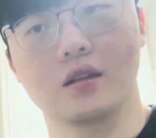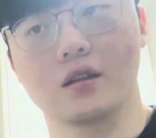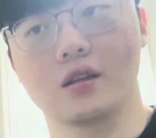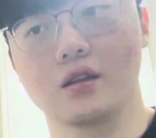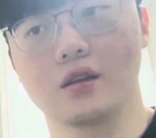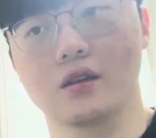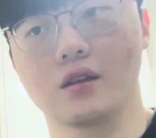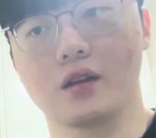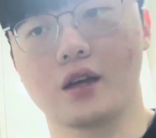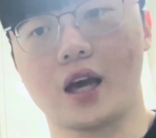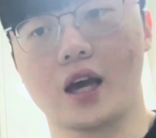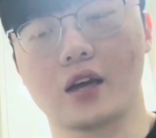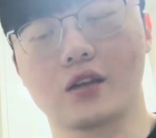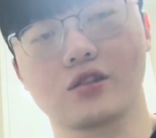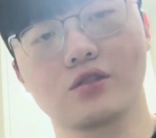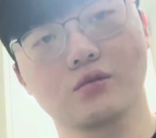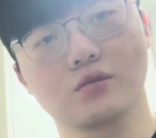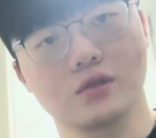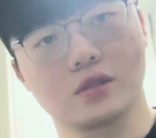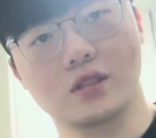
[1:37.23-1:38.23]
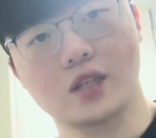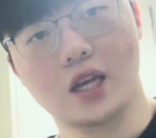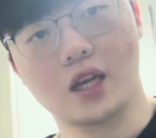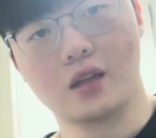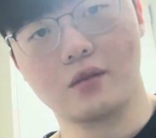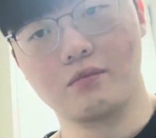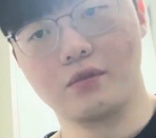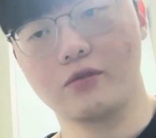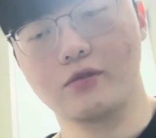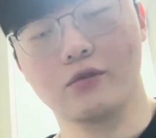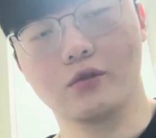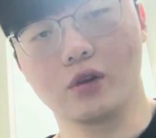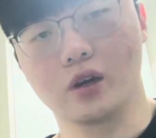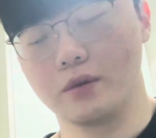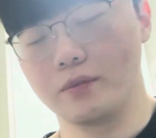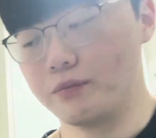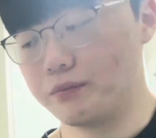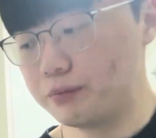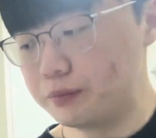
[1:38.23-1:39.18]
the actual state before.